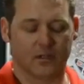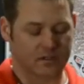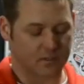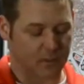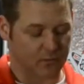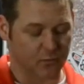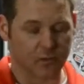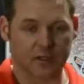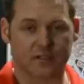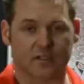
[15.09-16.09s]
It's been
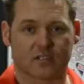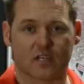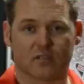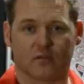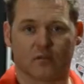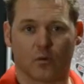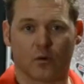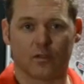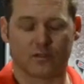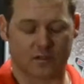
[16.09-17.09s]
really successful
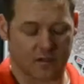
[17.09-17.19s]
for us.